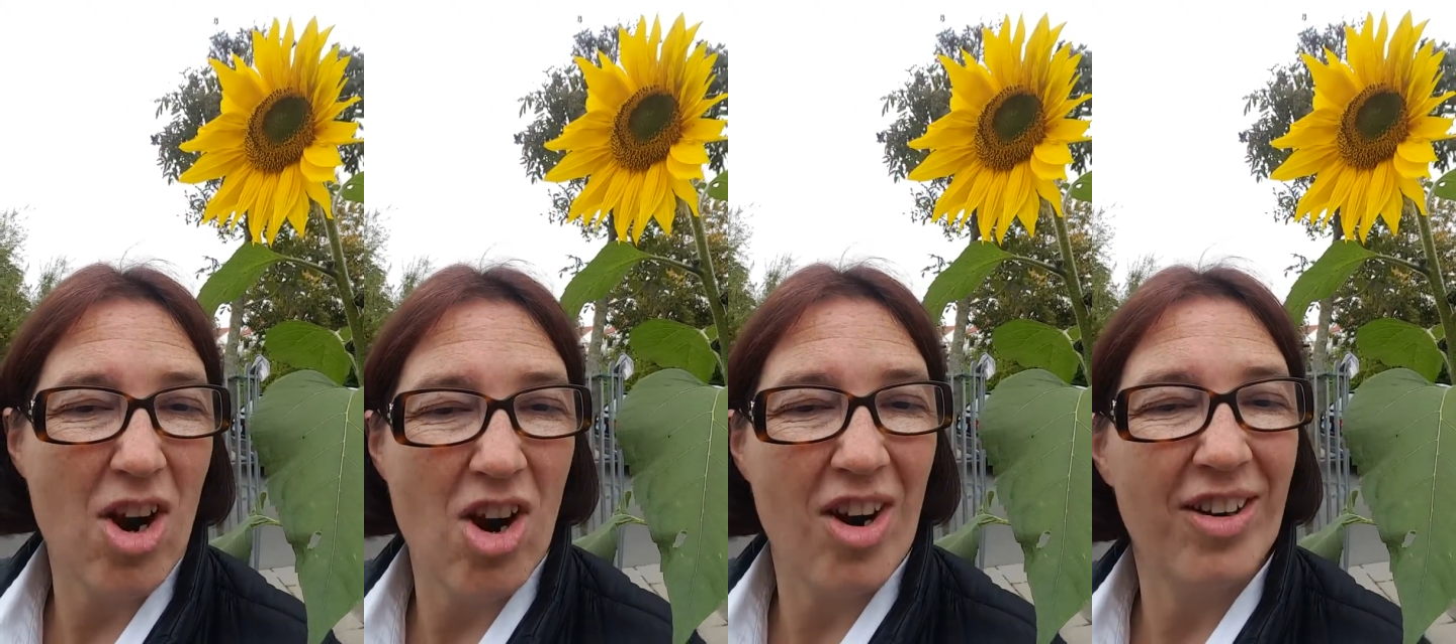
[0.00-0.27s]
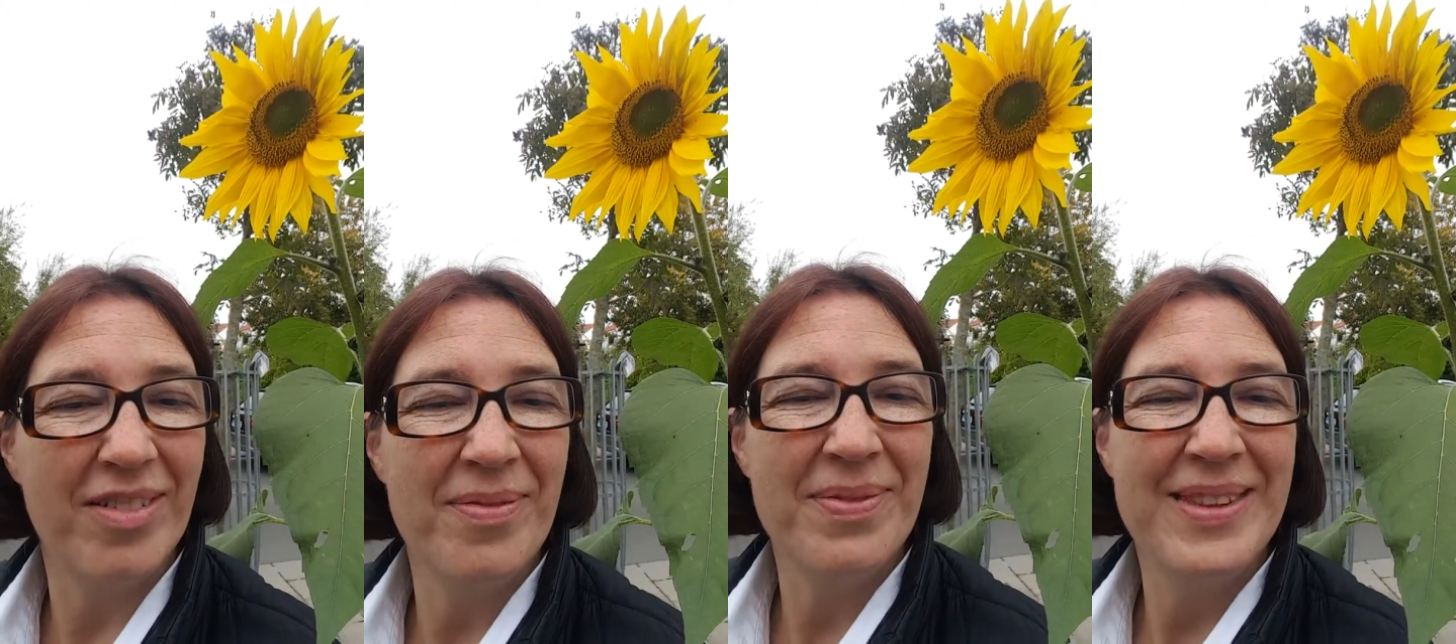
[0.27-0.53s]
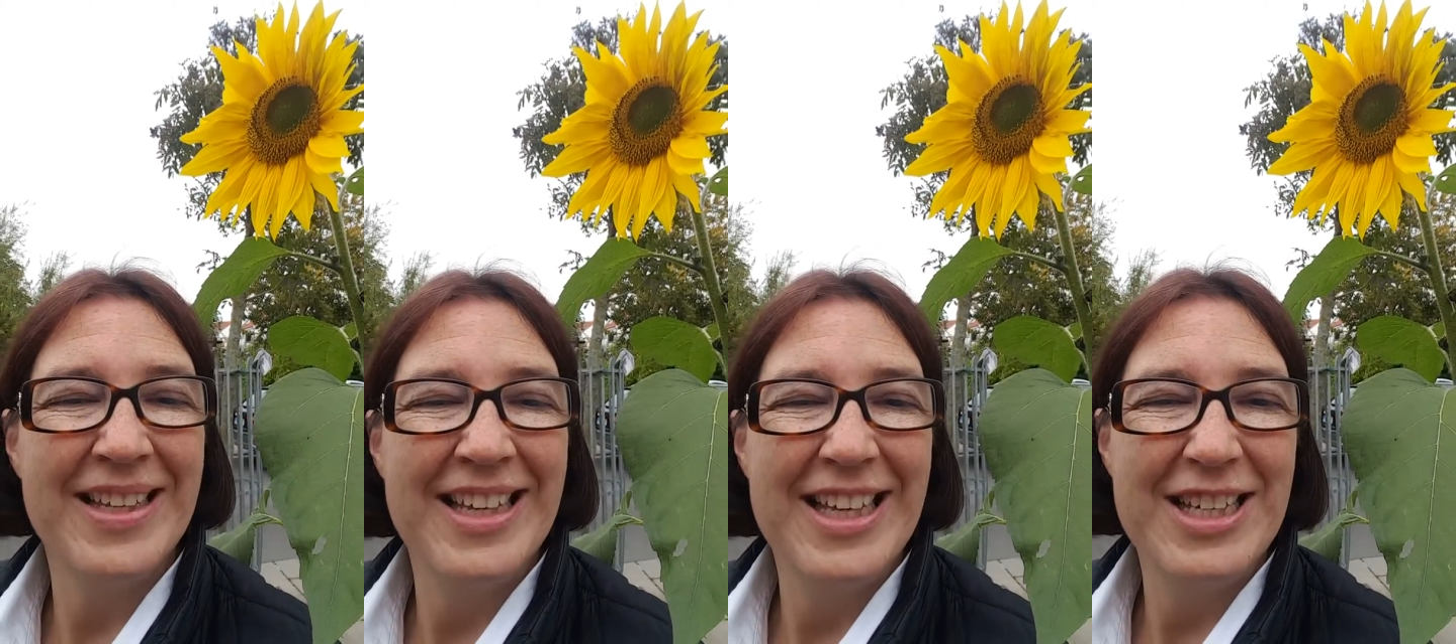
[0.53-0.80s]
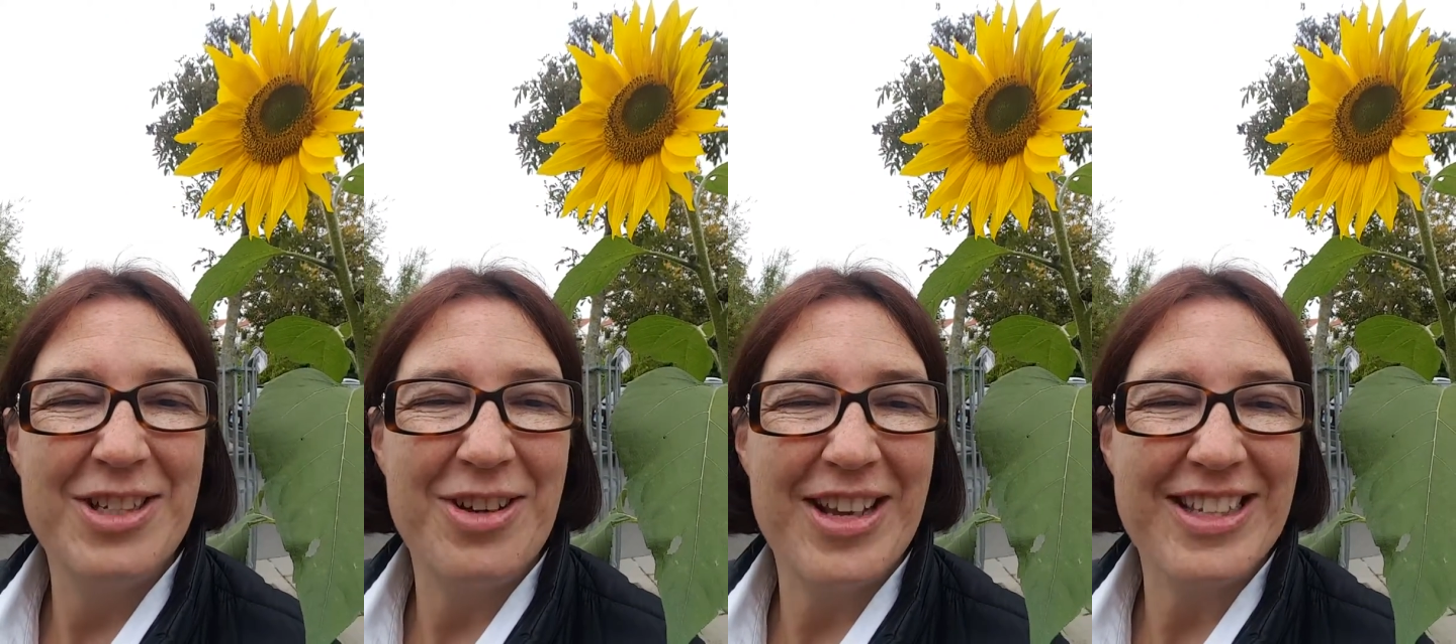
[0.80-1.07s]
are
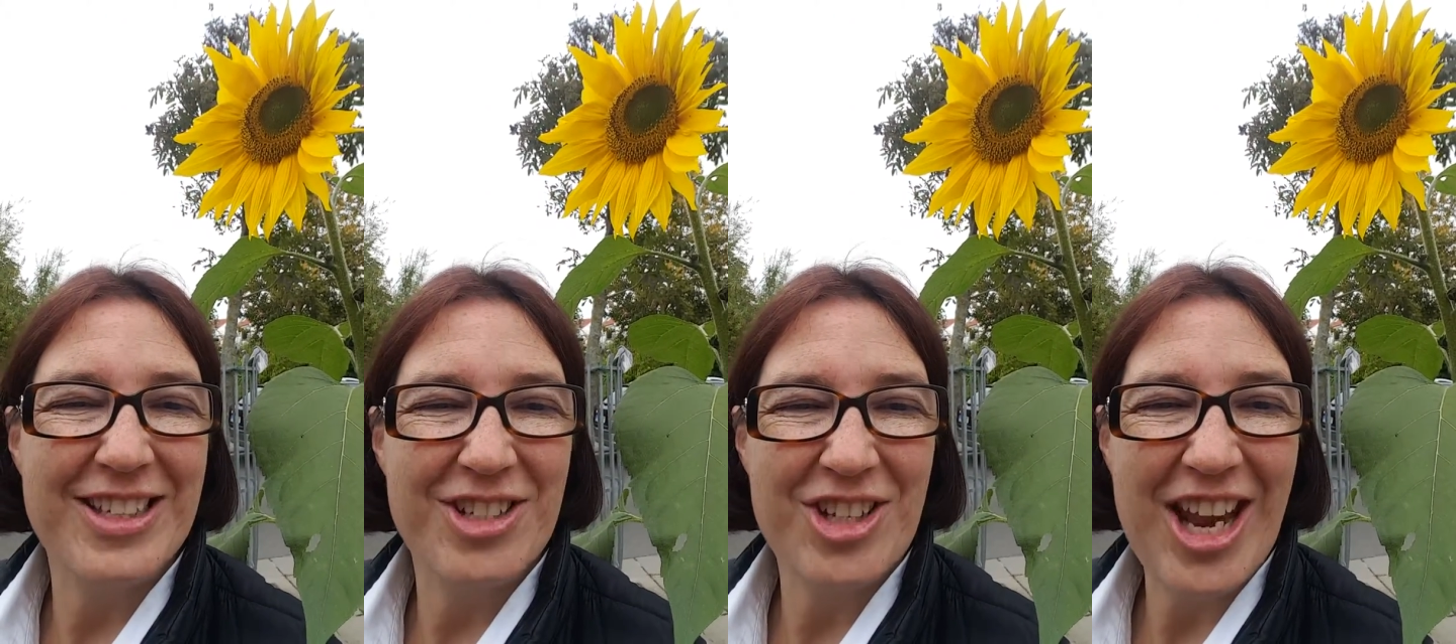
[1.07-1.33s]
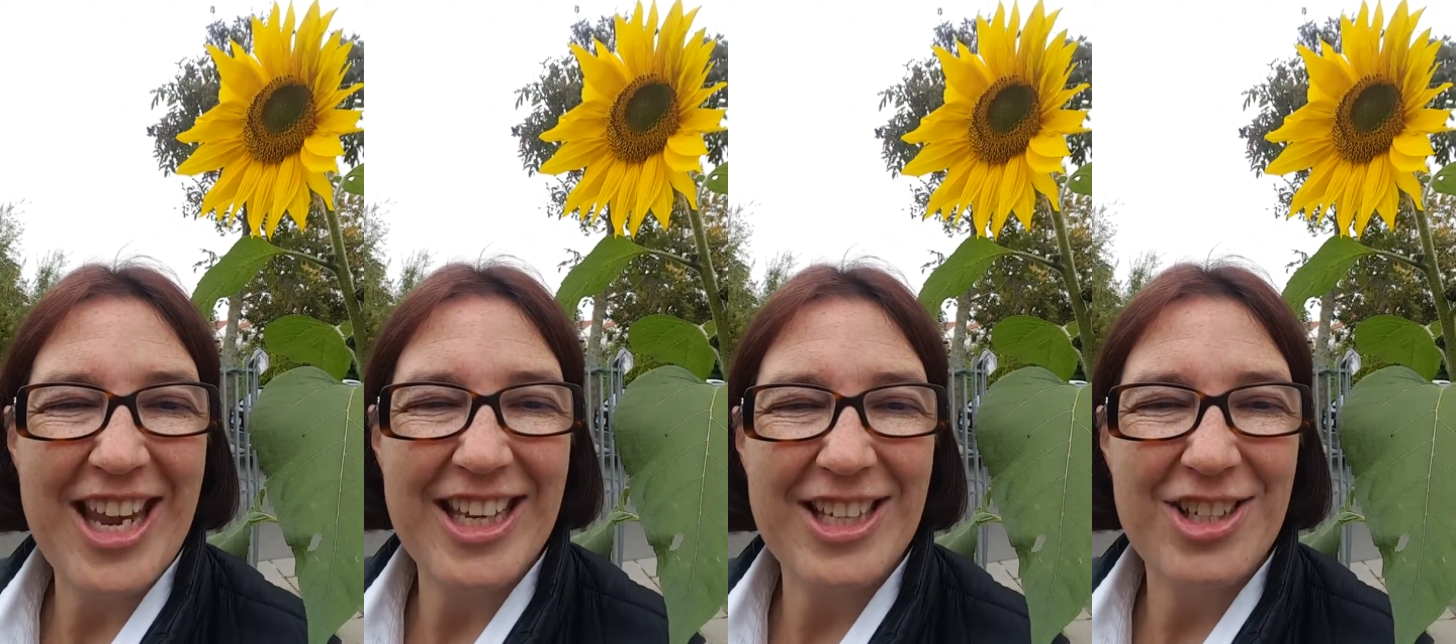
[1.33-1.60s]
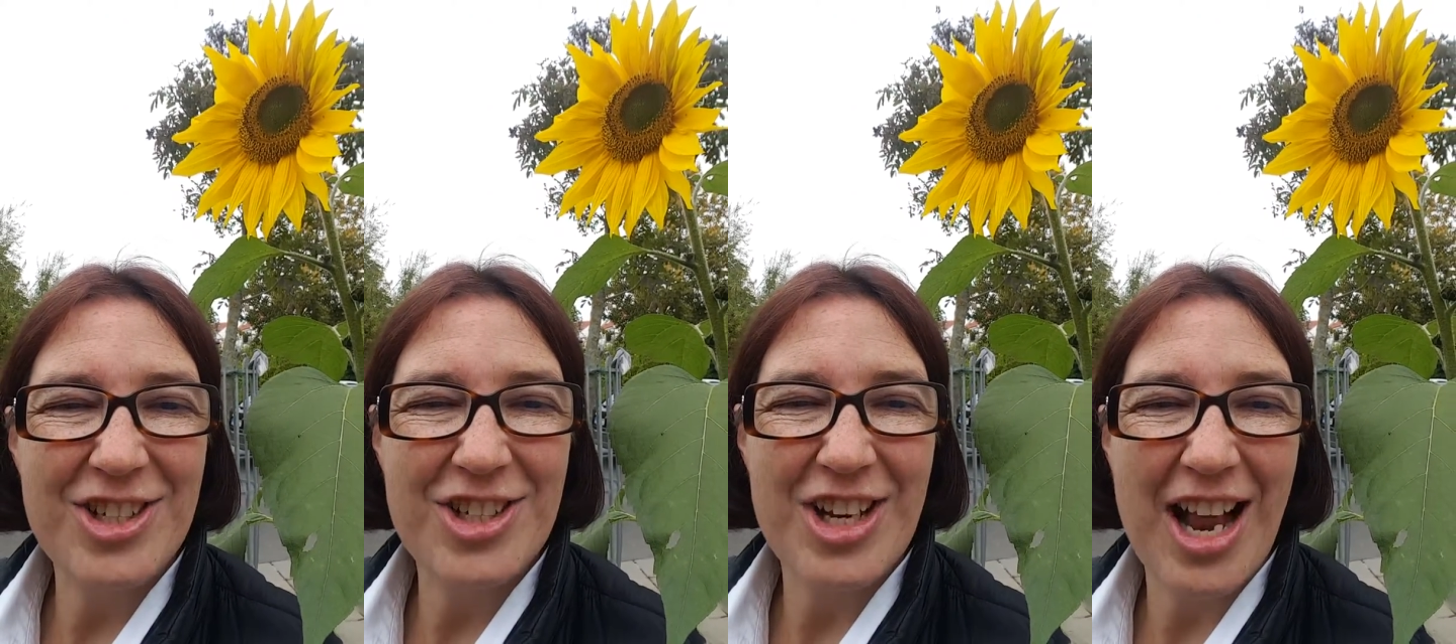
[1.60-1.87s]
to exchange